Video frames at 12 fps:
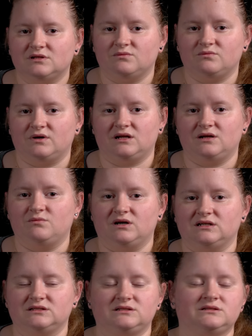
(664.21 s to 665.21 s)
than what he
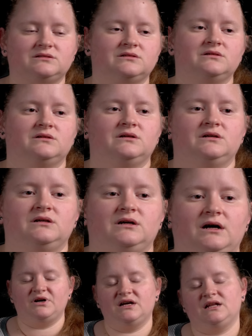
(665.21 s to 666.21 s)
was.
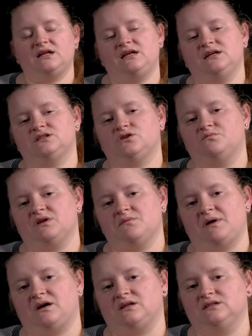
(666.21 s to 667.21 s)
But he told me
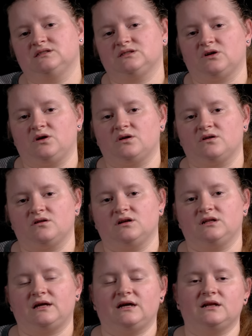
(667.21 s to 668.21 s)
about his daughter
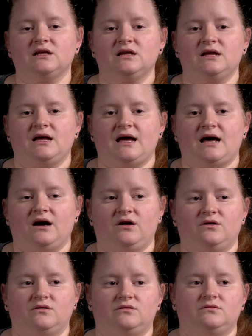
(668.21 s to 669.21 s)
and that
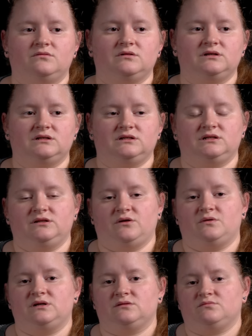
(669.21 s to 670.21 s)
how, you
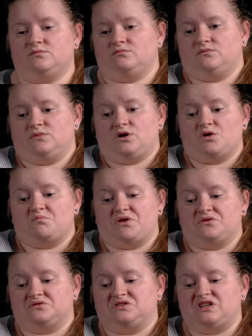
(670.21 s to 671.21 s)
know, her
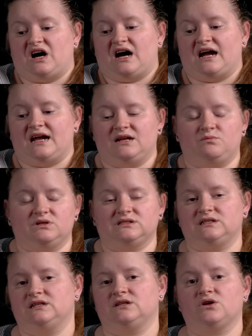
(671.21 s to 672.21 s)
mother died,
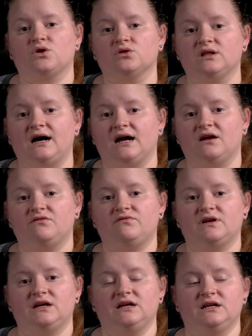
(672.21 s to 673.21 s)
wasn't in her life,
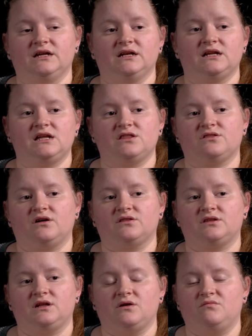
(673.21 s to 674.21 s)
and he
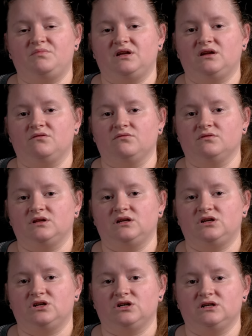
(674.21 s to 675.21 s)
thought that I would be a
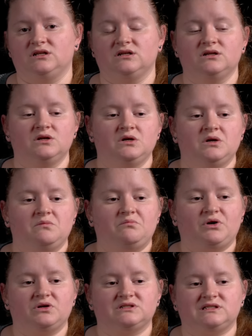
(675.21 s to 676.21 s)
really good
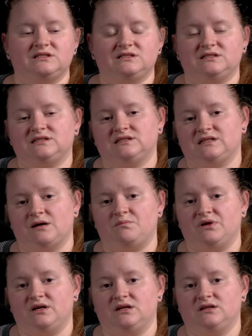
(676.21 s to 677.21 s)
person to
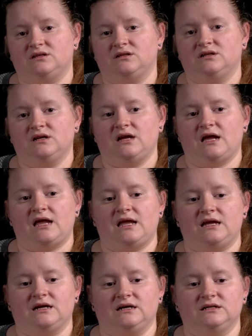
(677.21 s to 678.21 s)
step in
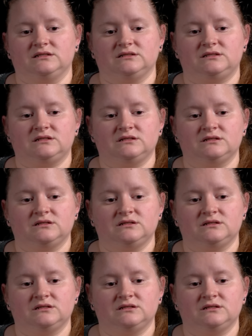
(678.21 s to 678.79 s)
and